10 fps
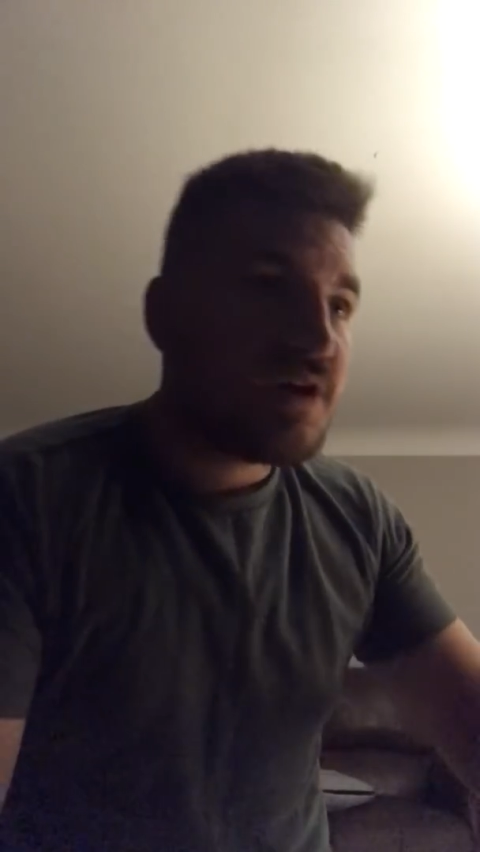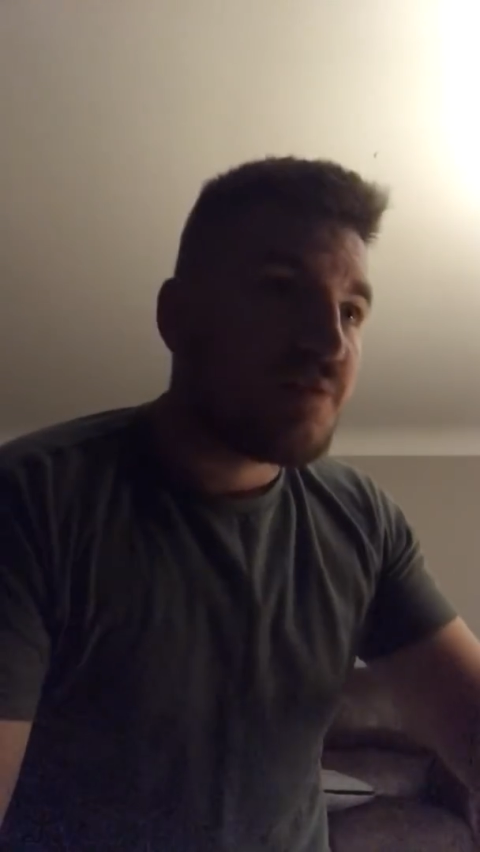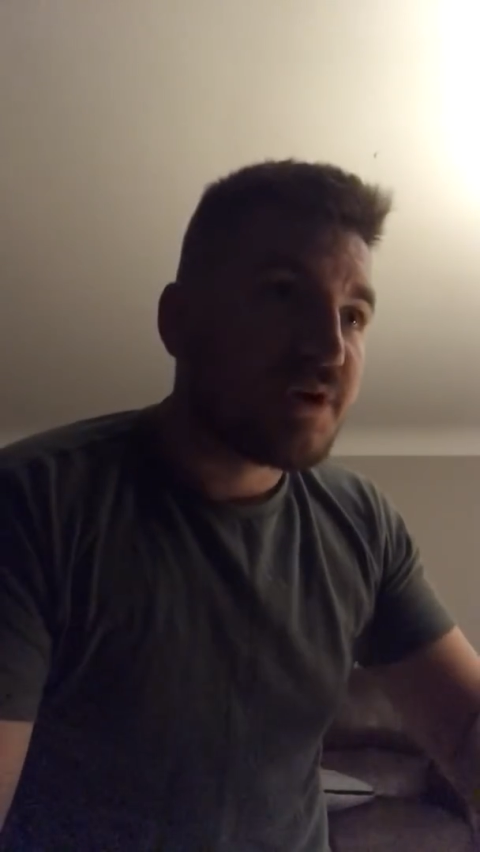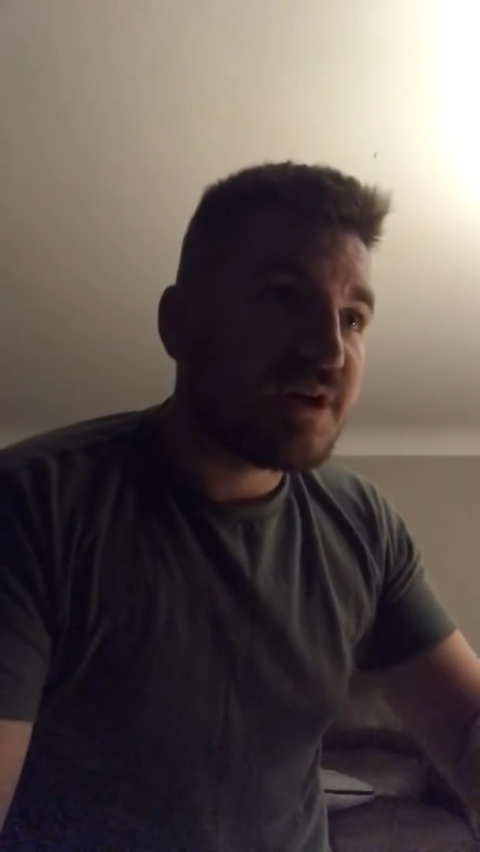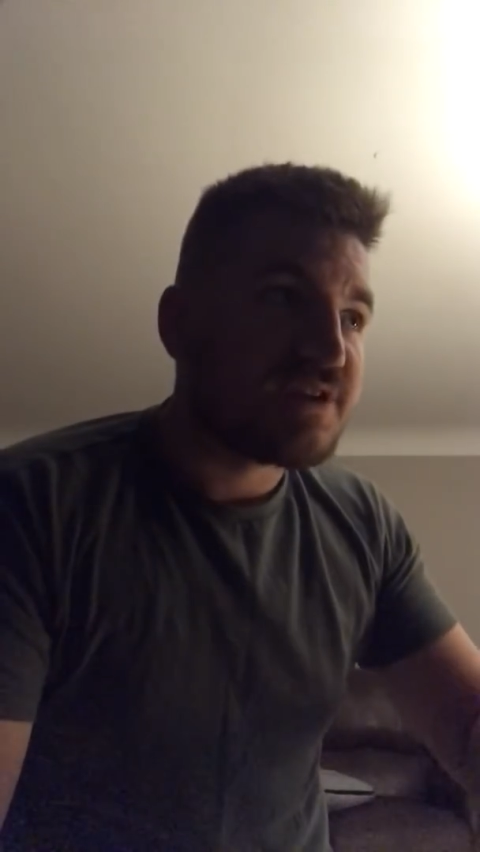
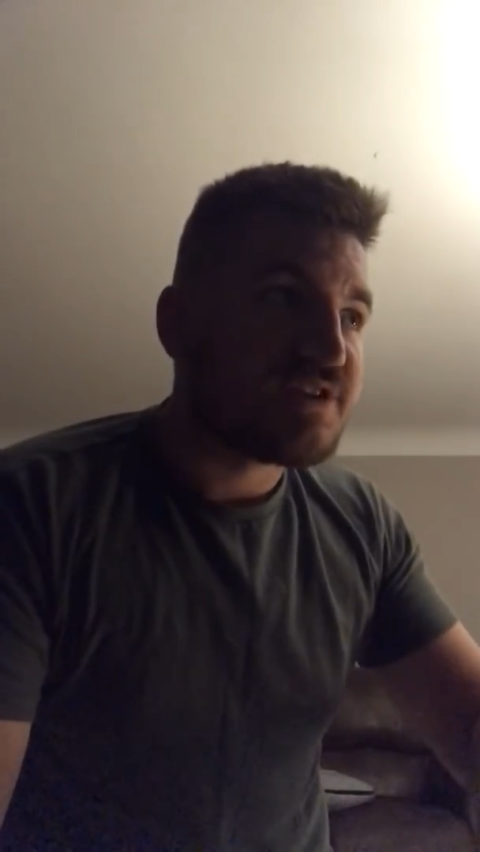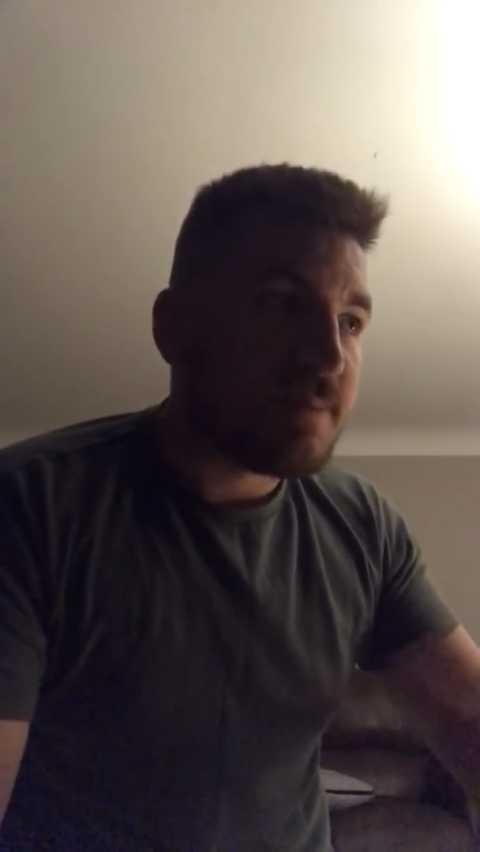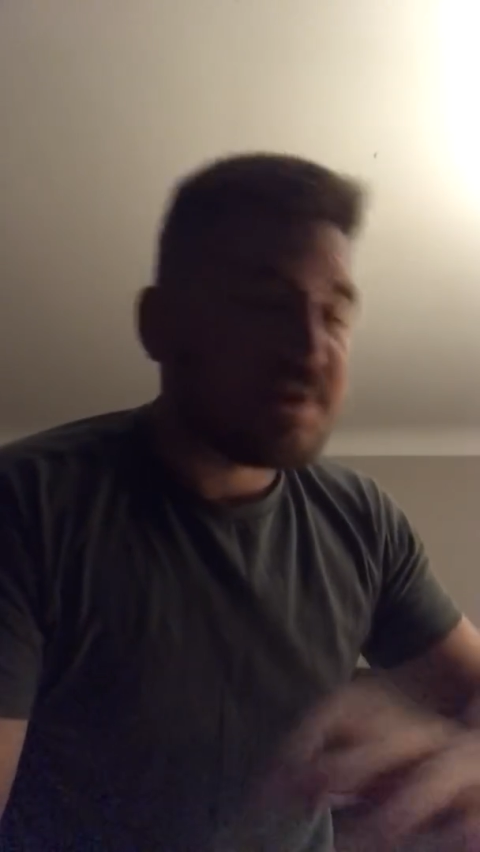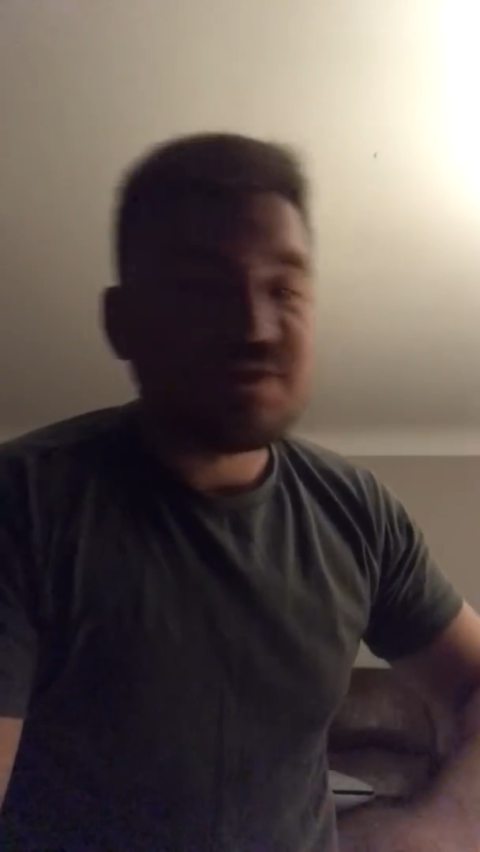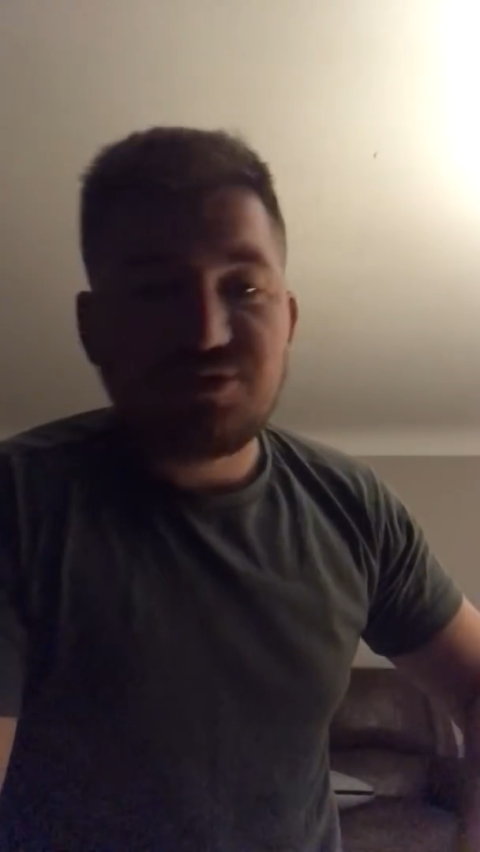we're going to
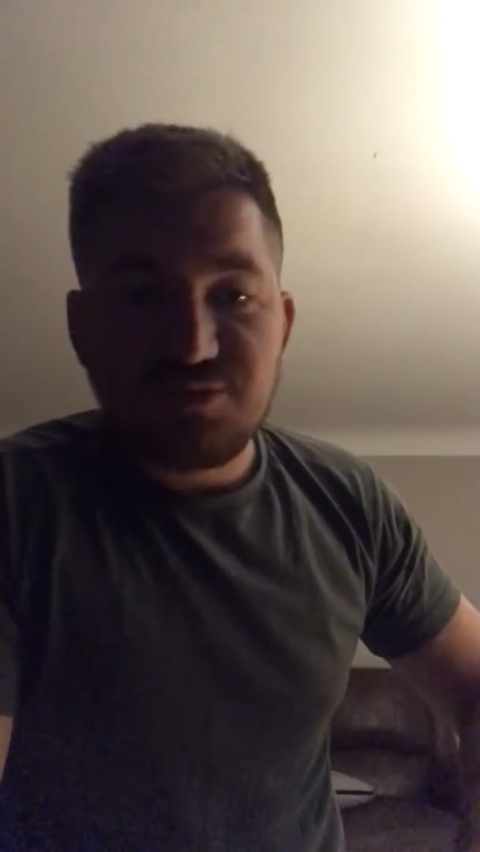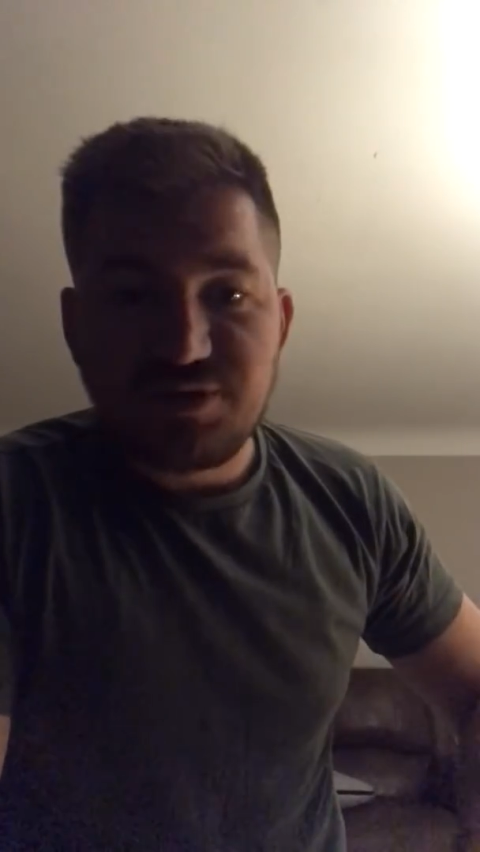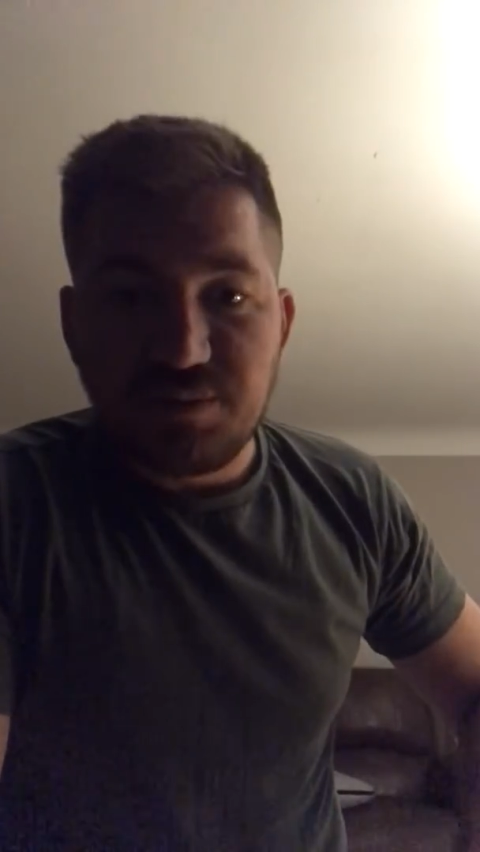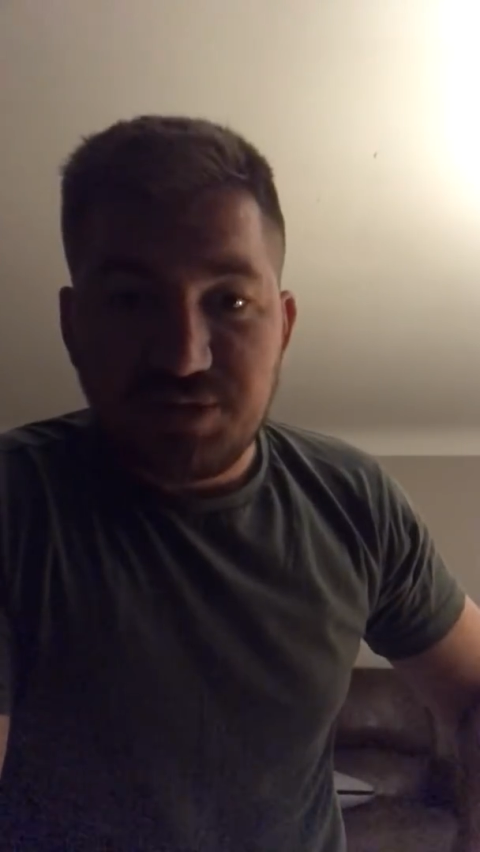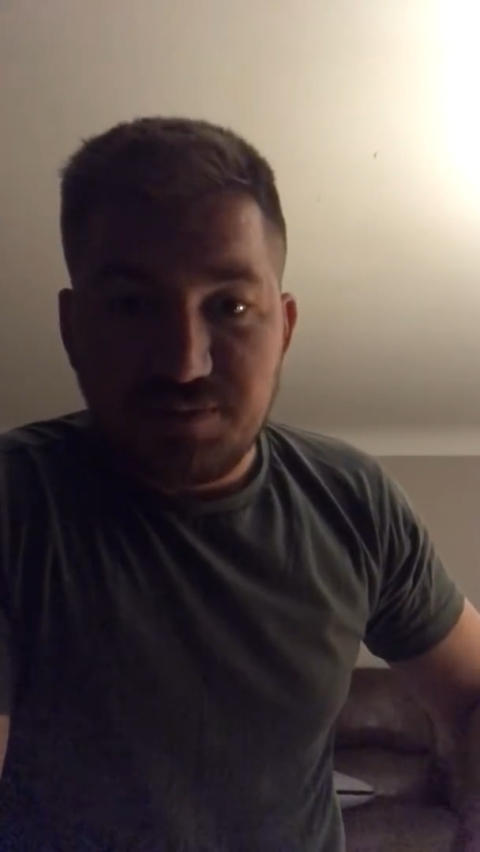step in and do
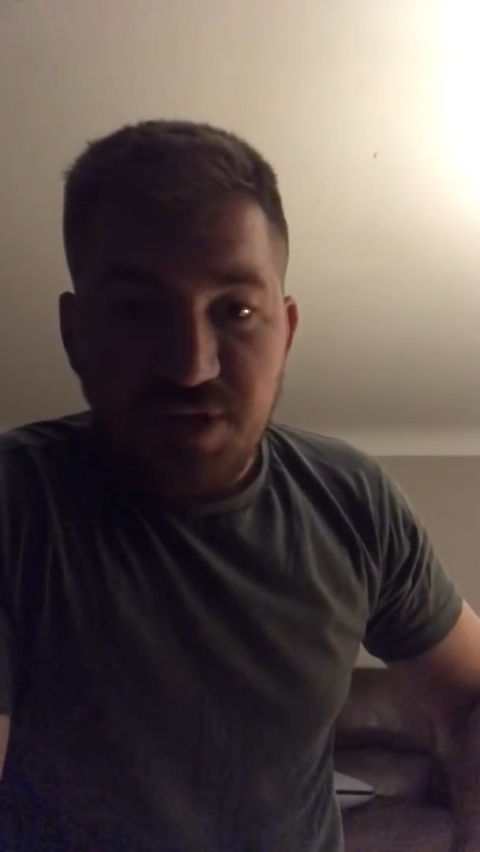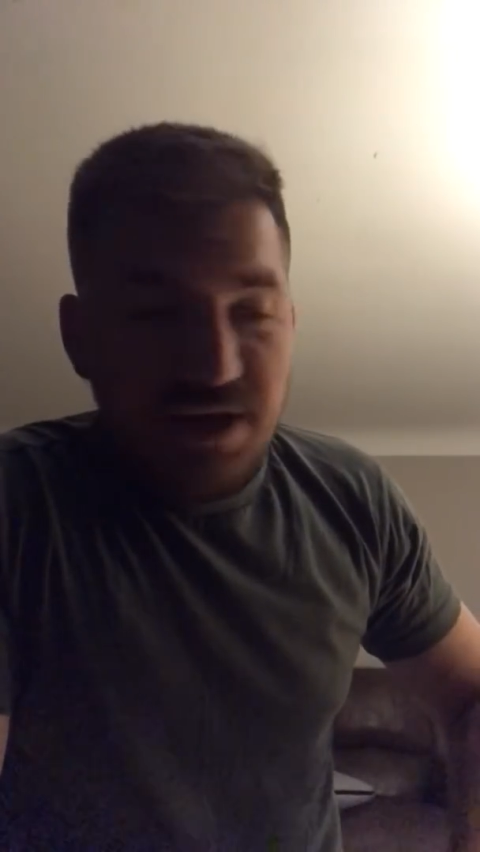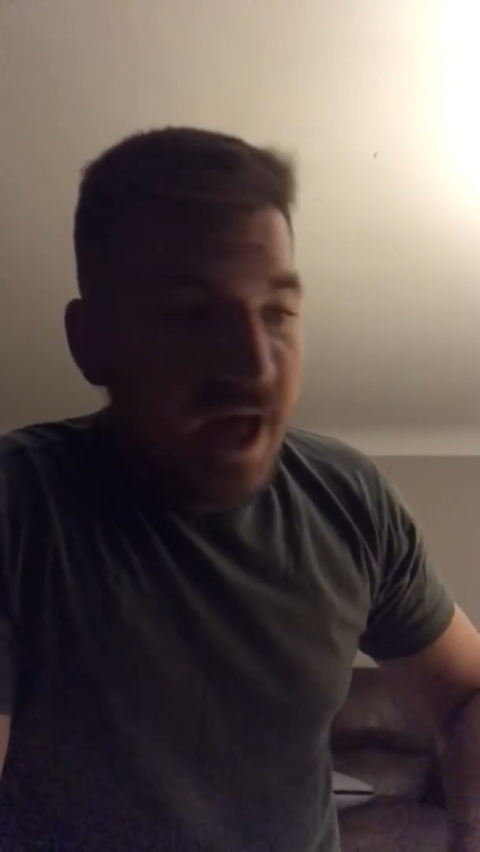something.